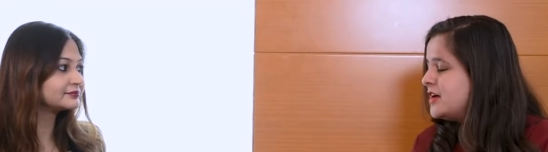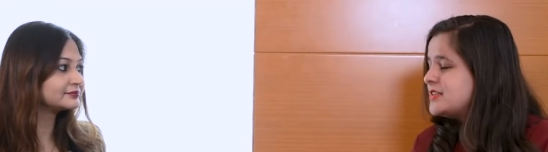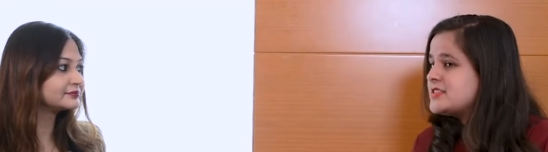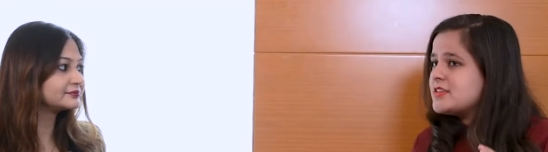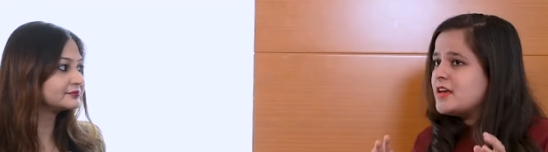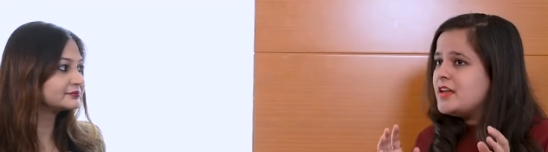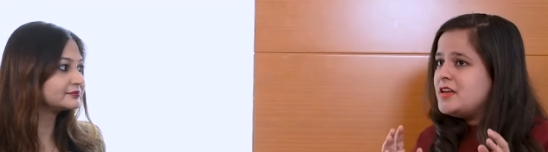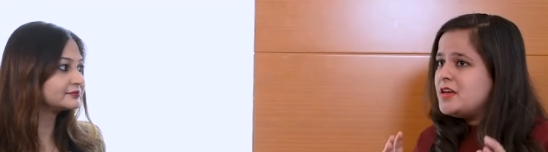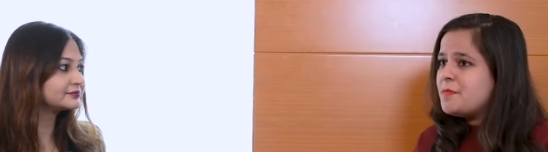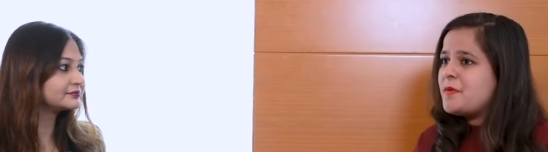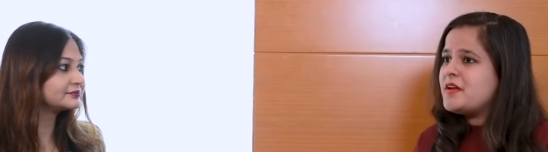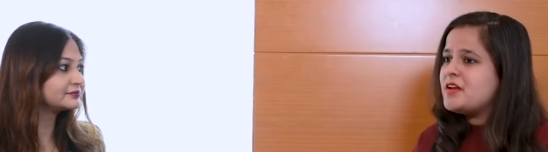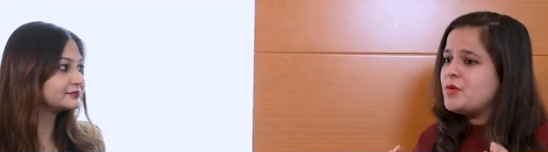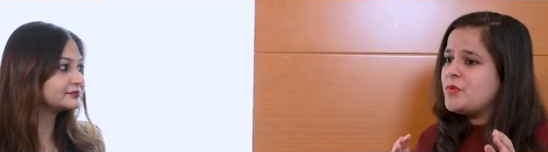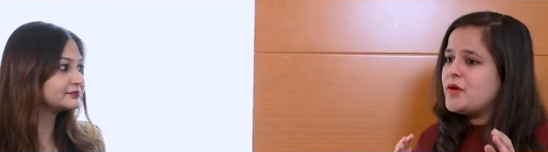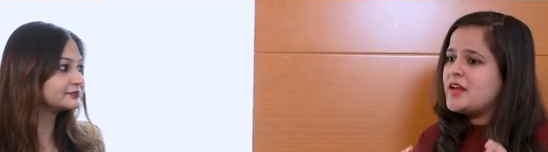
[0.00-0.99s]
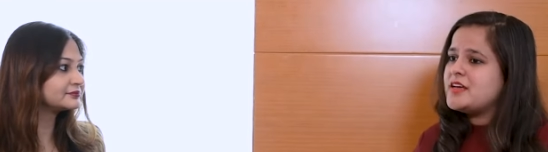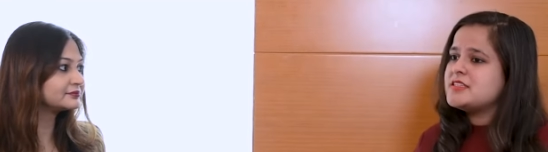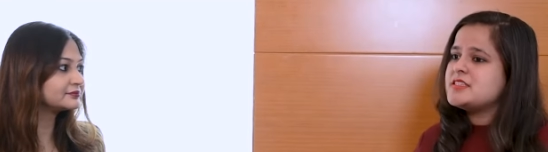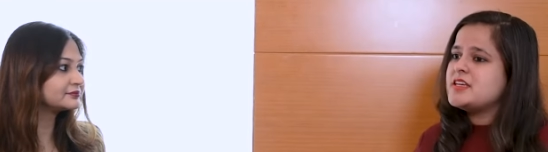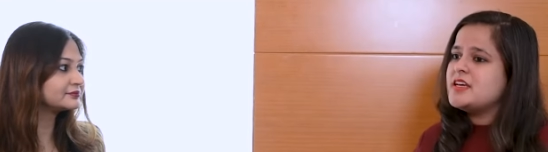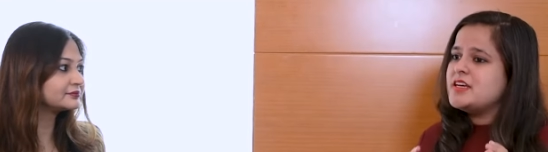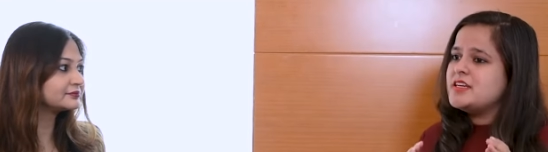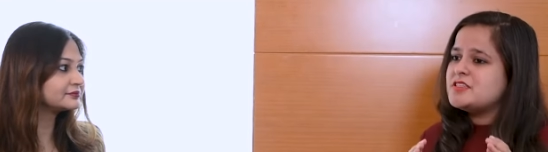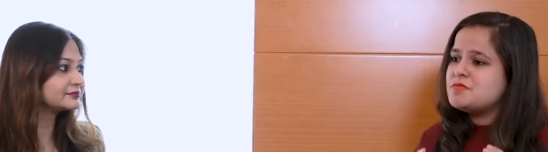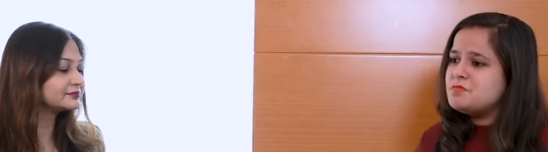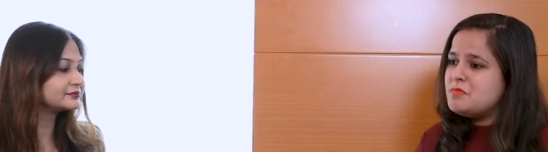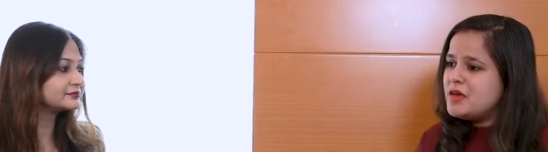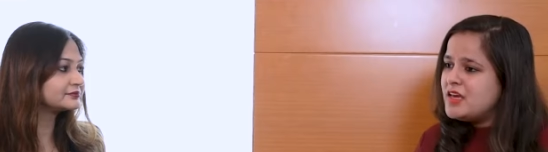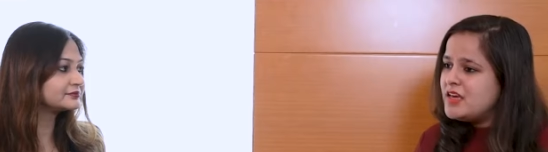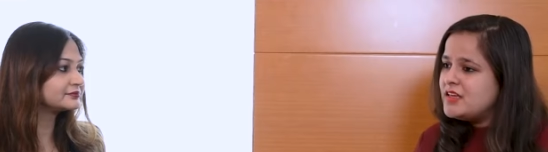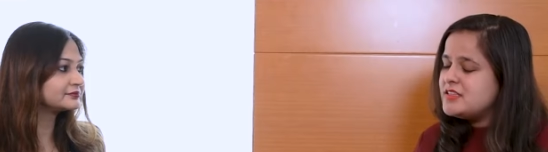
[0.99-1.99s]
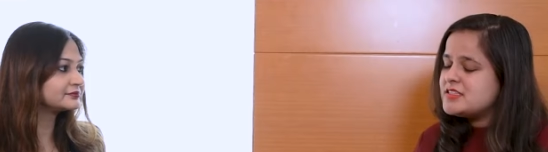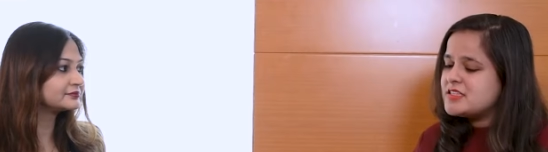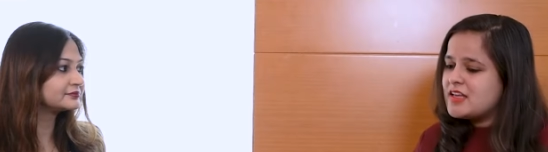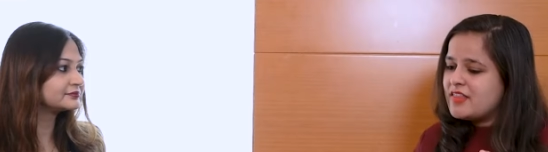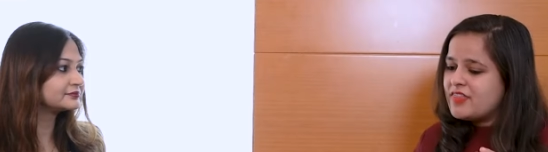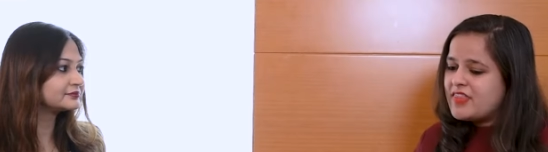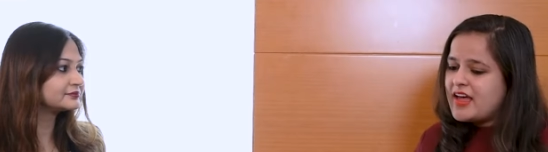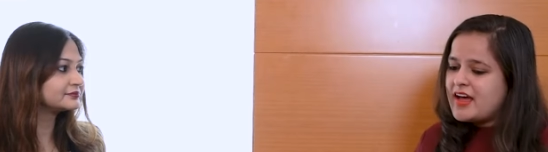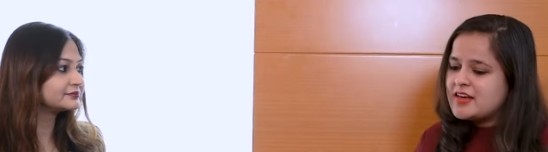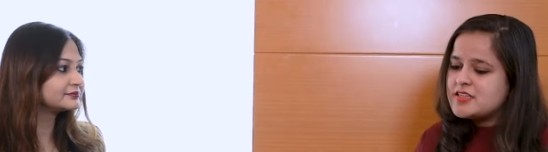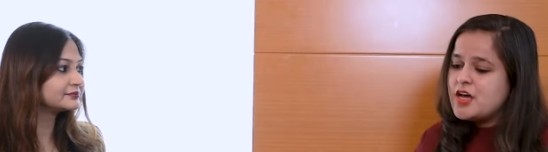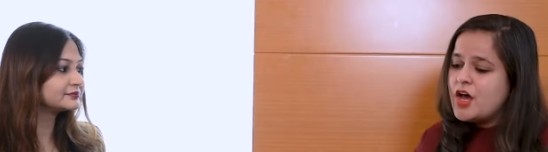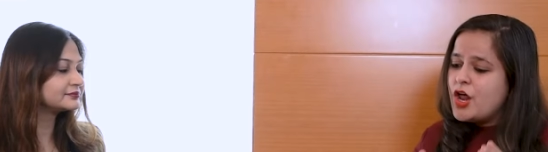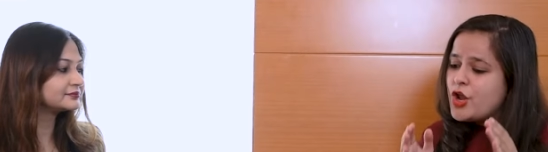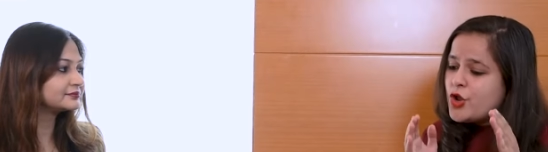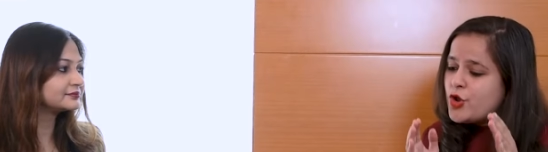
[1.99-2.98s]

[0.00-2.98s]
Speaker 1: It's independent when I say it means that